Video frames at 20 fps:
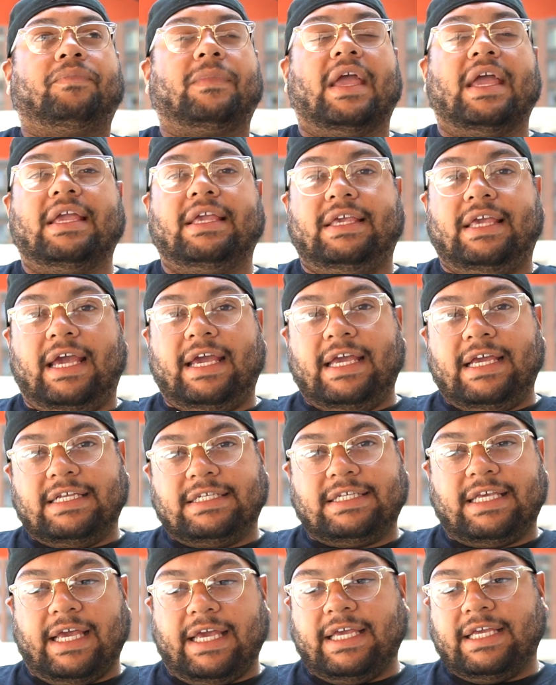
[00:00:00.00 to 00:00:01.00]
In Cade's
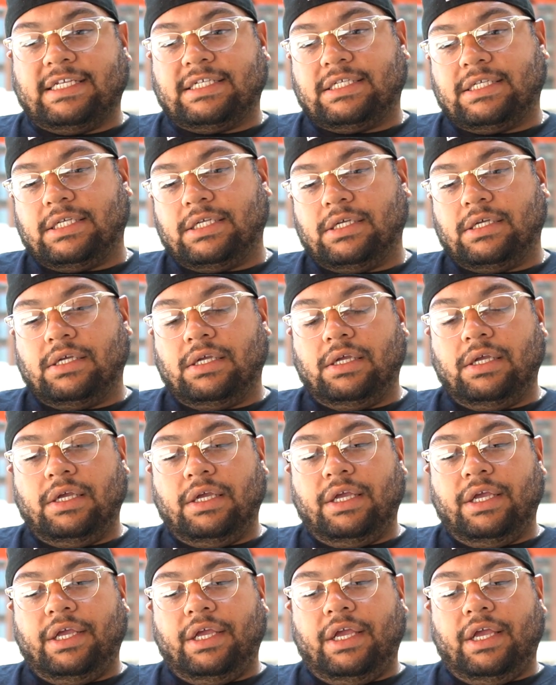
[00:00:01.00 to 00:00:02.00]
case,
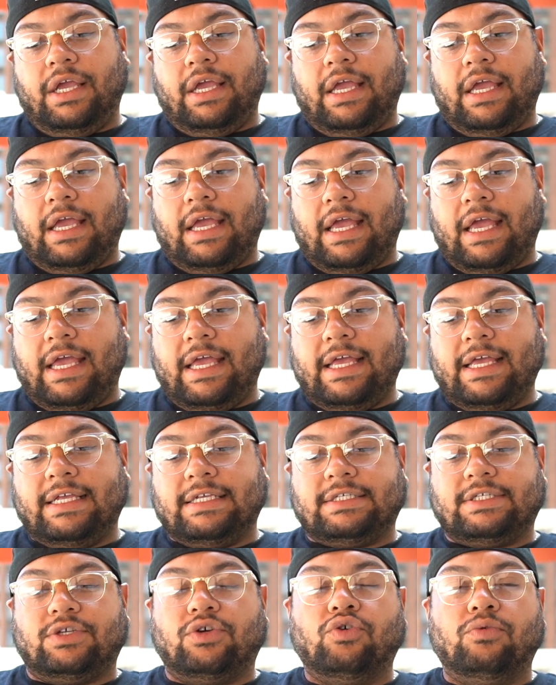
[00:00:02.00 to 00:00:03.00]

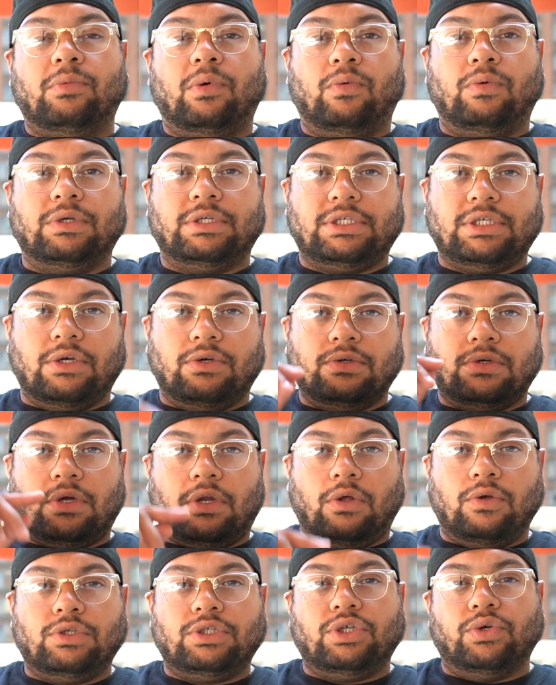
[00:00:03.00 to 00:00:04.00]
his tumor was so
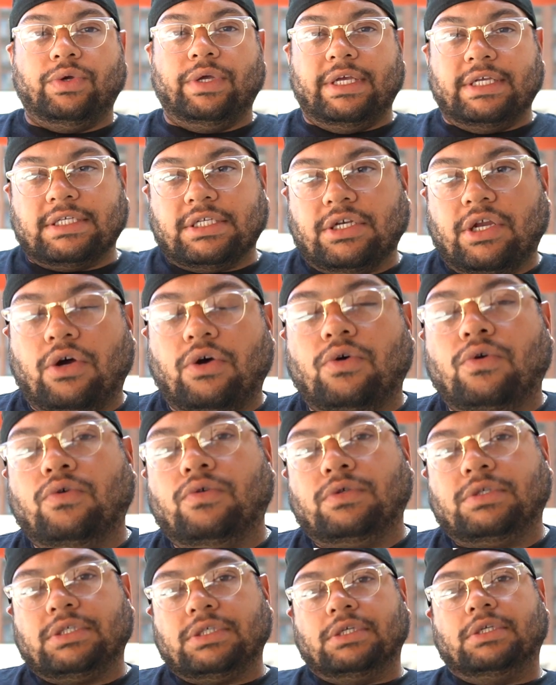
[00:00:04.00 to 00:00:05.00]
close to his
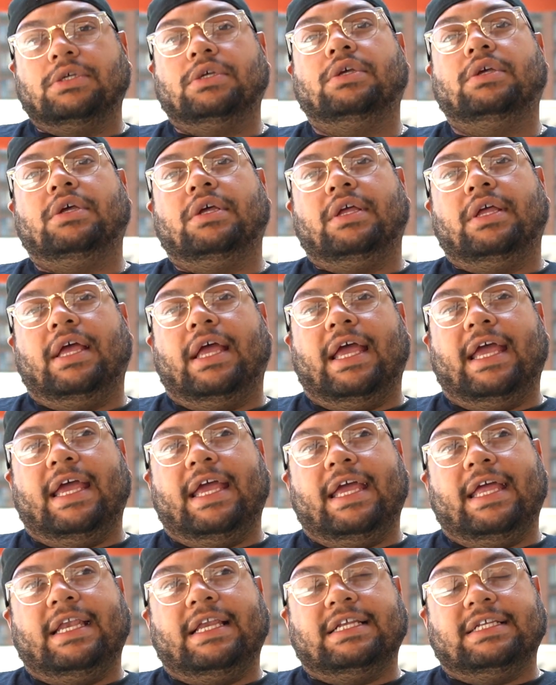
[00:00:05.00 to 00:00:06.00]
nose,
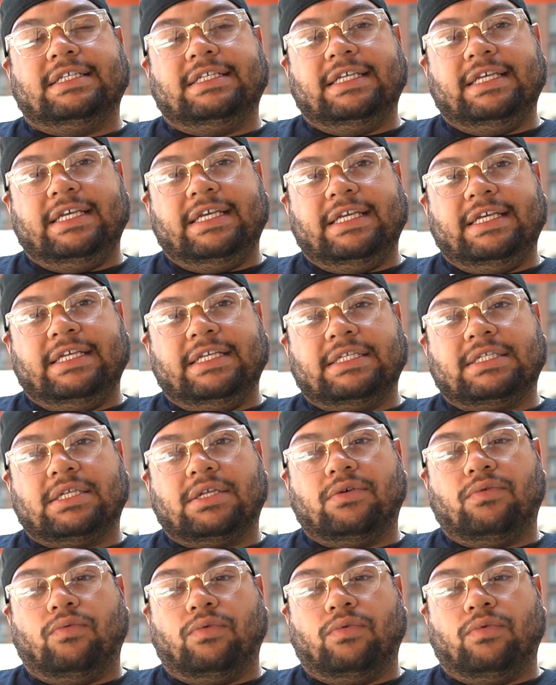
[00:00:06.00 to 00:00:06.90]
and the seeds